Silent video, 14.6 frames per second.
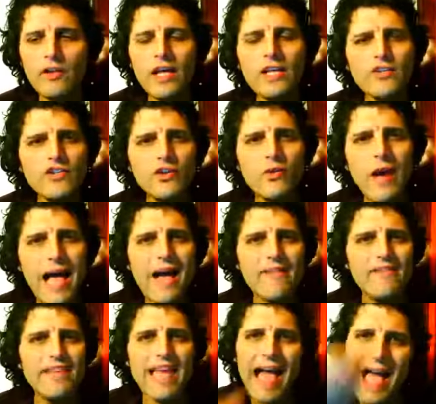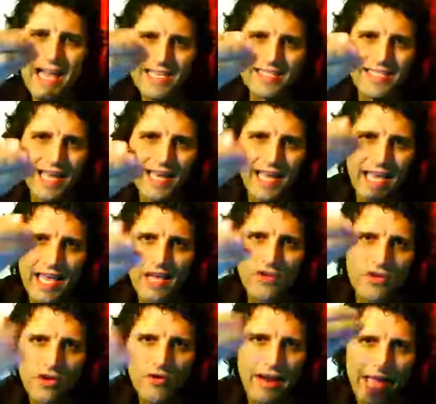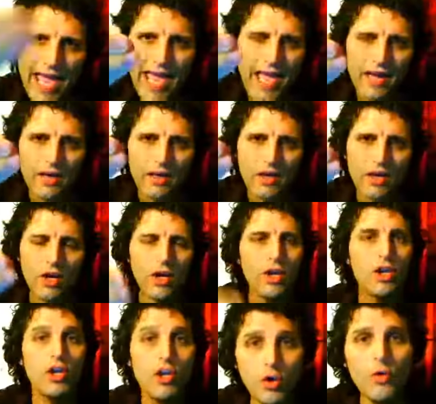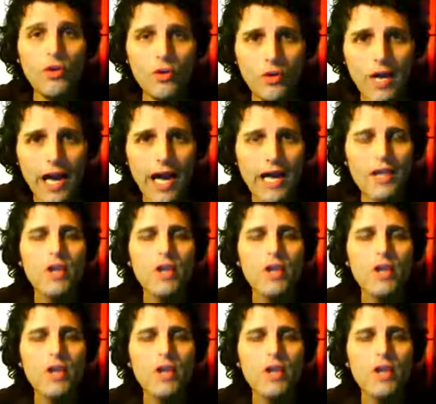Unless you have the asset in your hand, you know what you